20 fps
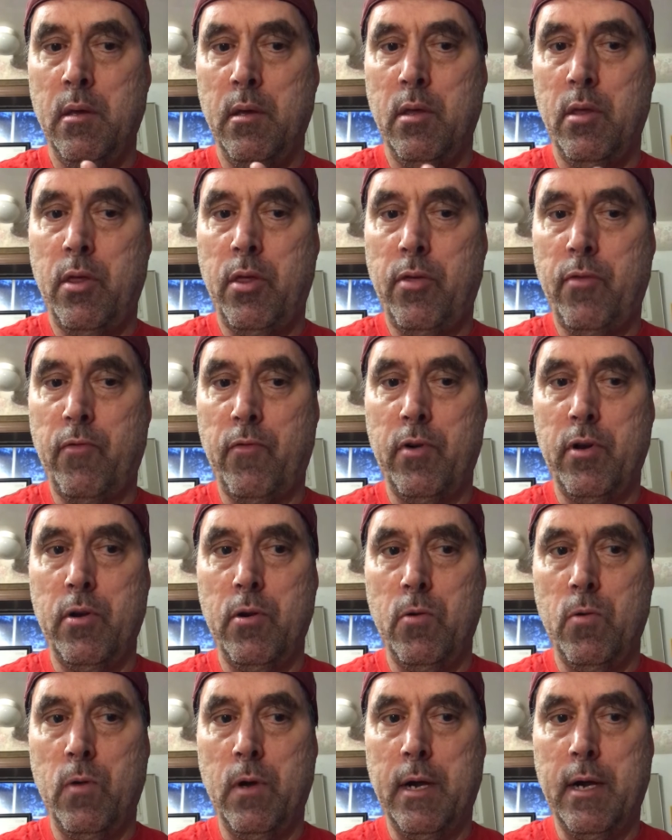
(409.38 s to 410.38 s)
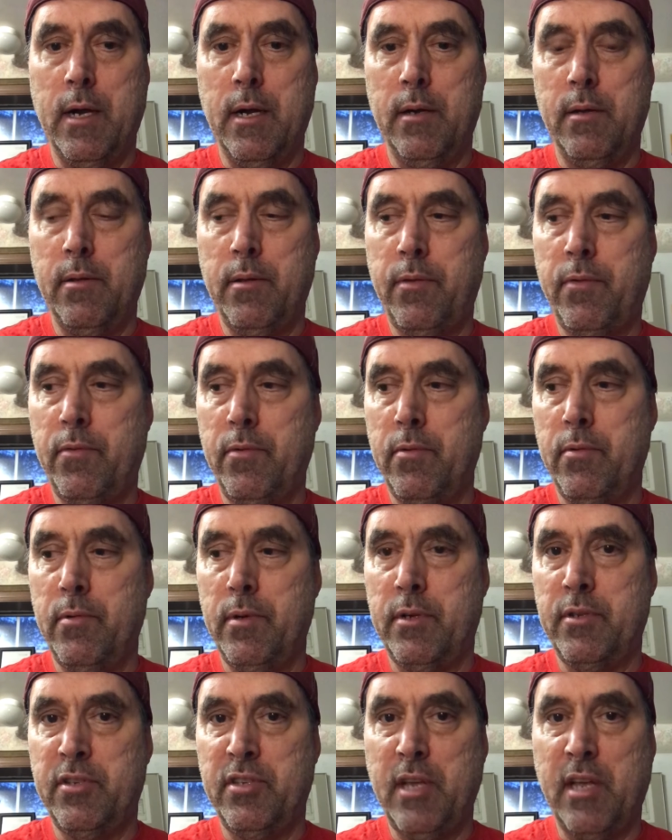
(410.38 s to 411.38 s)
through uh, through
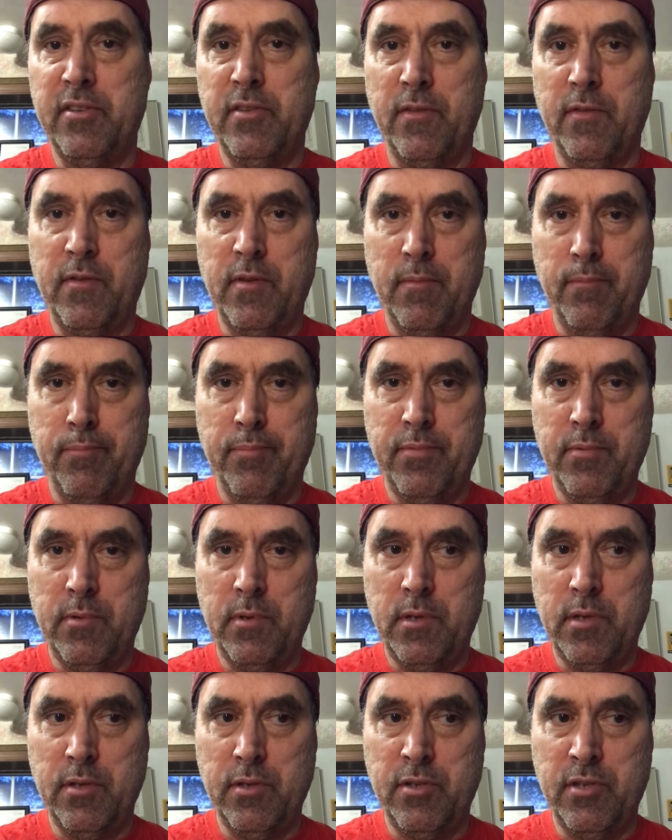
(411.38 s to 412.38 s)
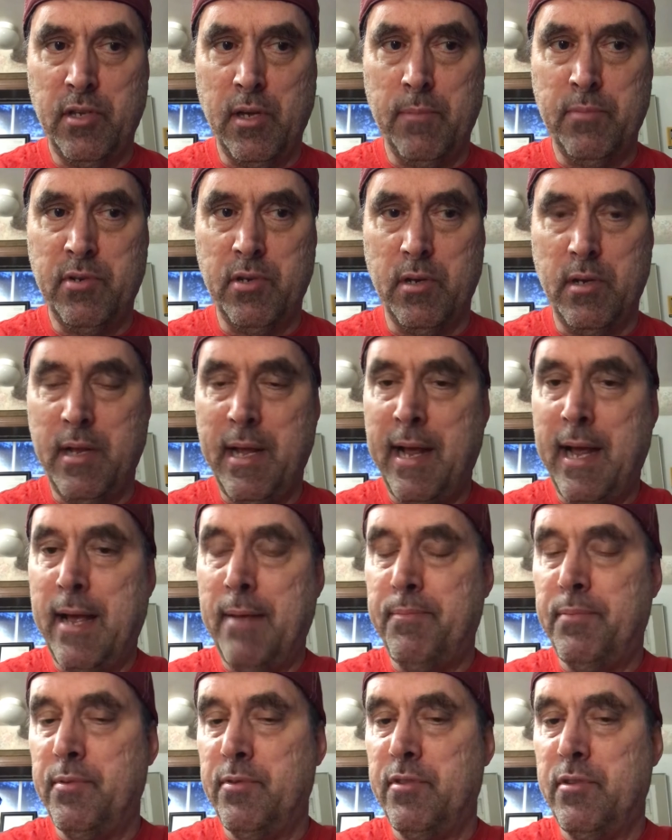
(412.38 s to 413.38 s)
excessive com- consumption, and that
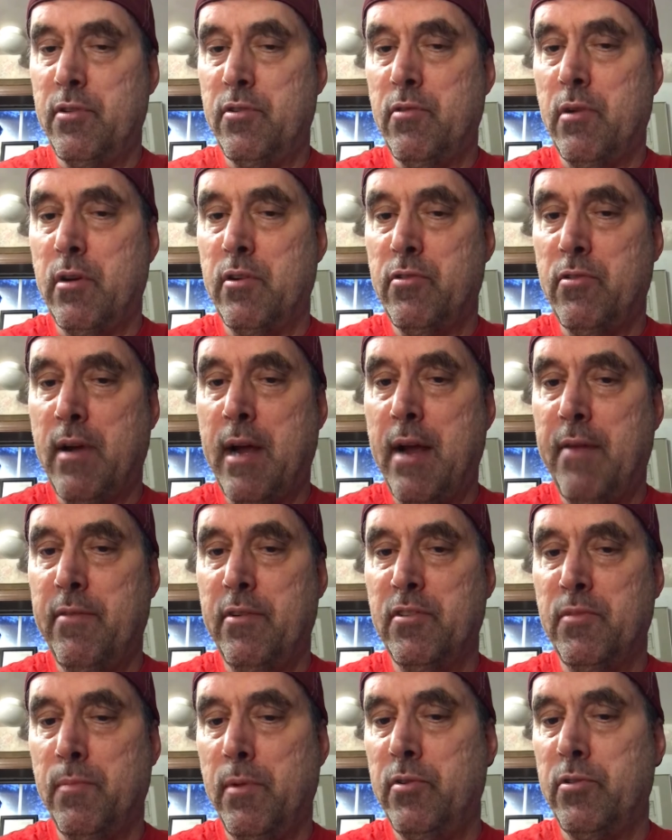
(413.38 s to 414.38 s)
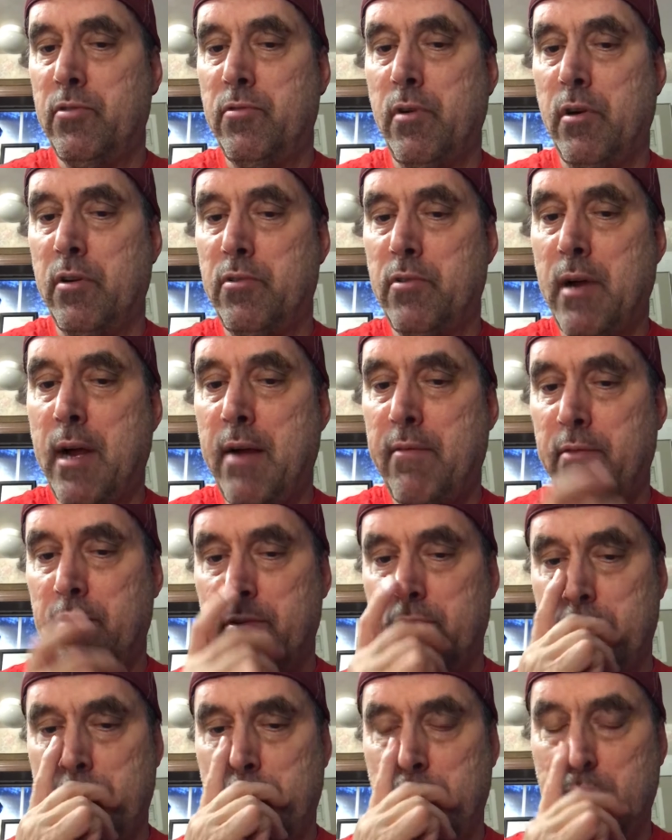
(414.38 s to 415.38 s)
happens to drunk drivers. Most drunk
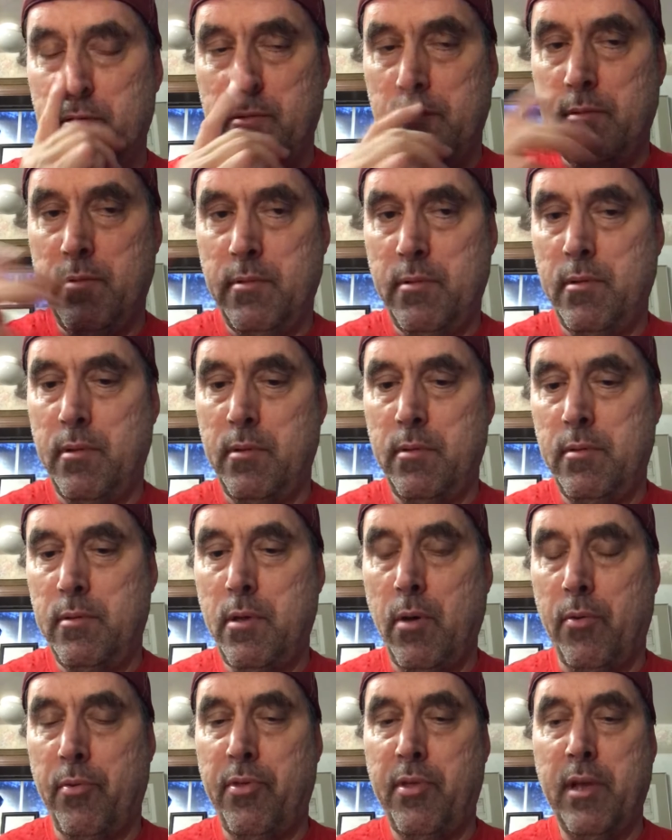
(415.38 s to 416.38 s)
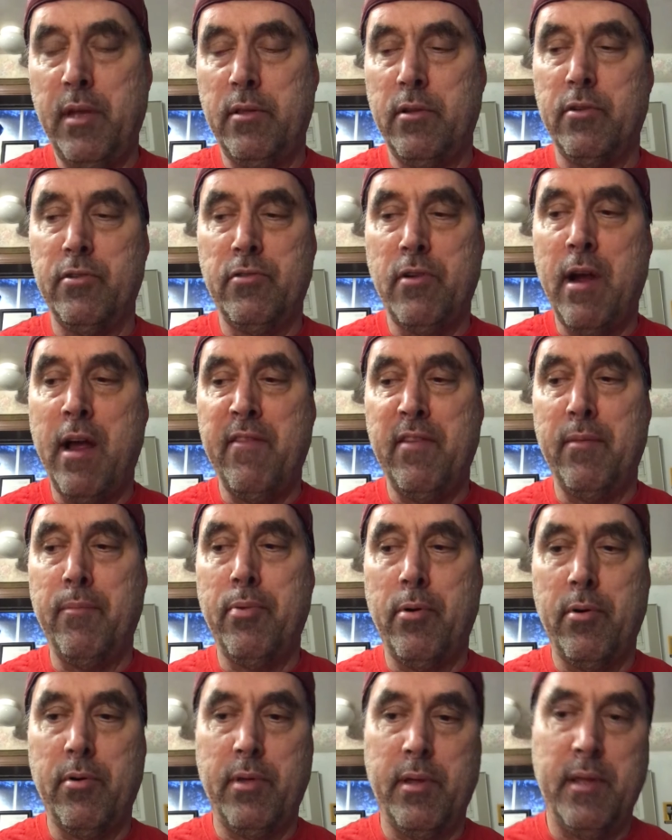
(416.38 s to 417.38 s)
drivers don't think they're driving
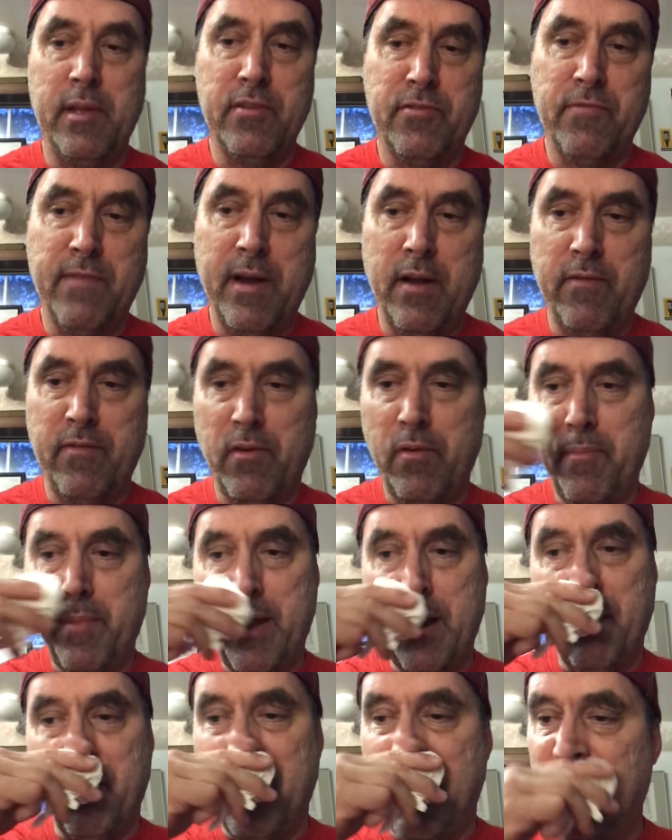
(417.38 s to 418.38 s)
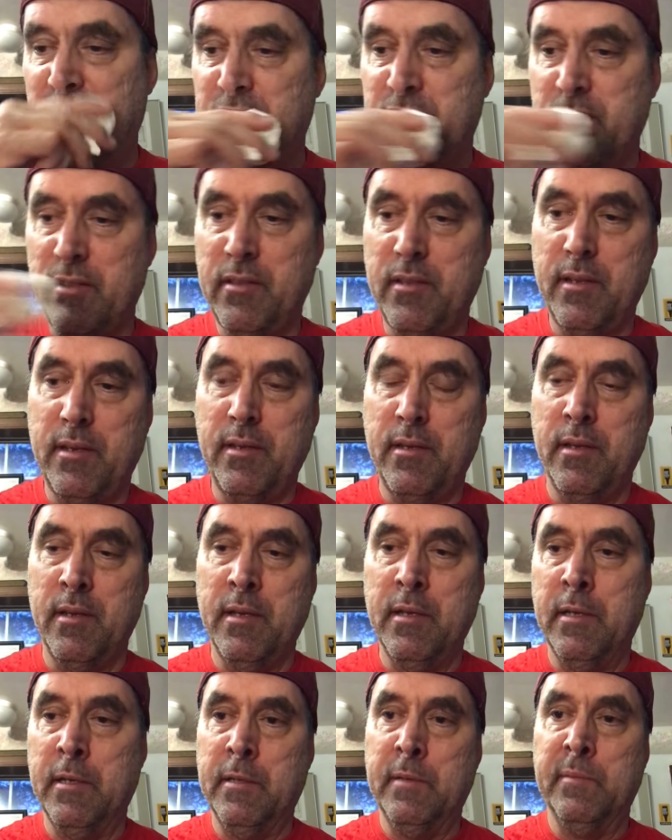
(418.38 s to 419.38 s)
poorly; they just ran over a mailbox, and they
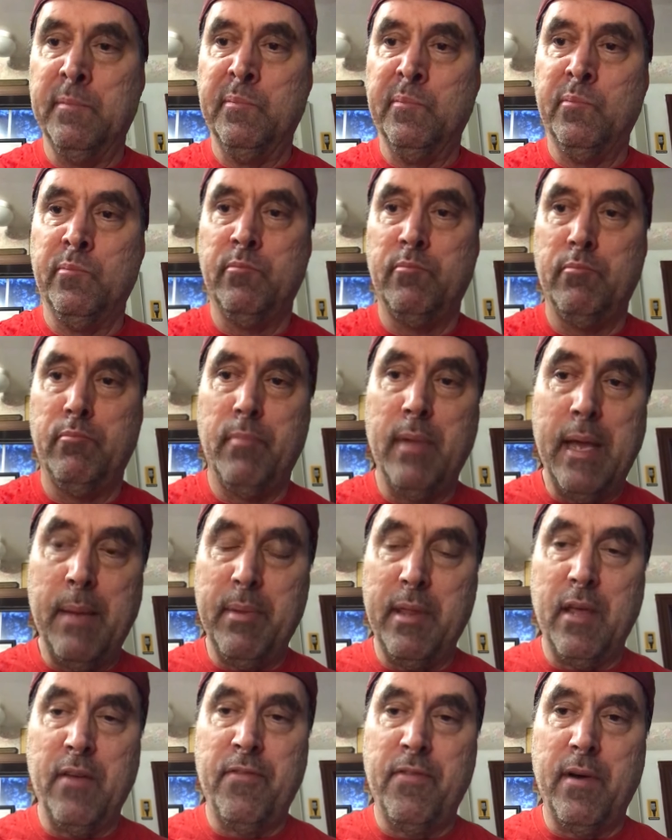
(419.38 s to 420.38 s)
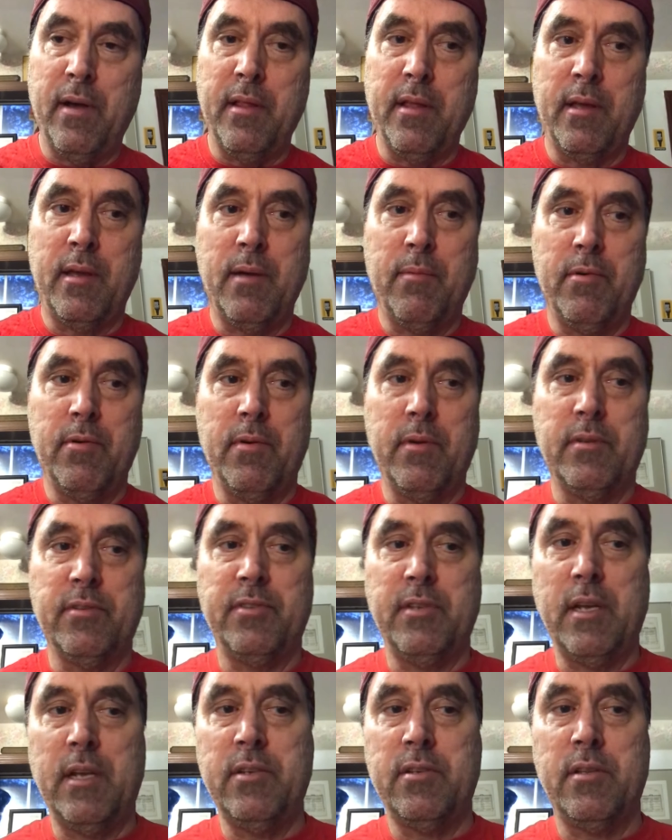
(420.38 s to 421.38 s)
maybe they finally come to a
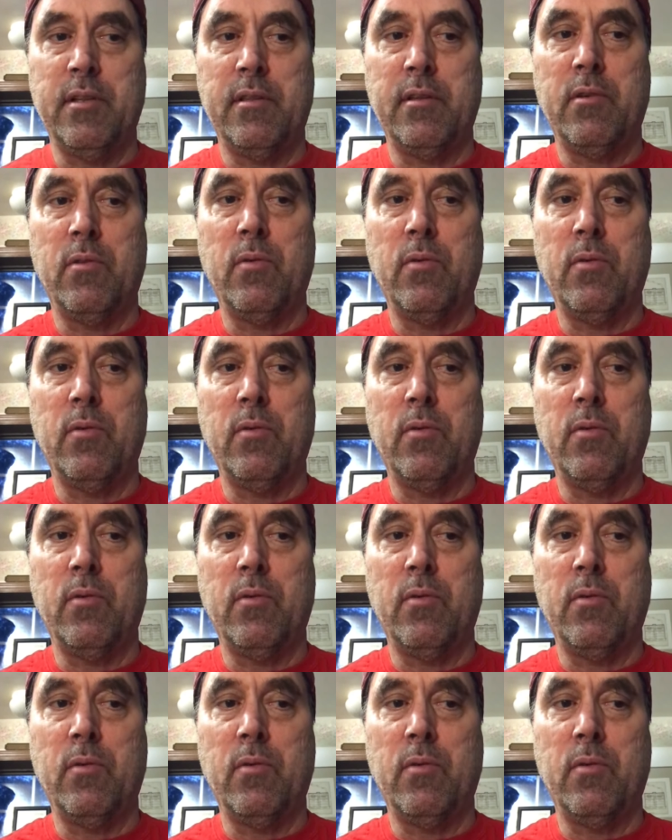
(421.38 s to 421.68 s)
realization that they're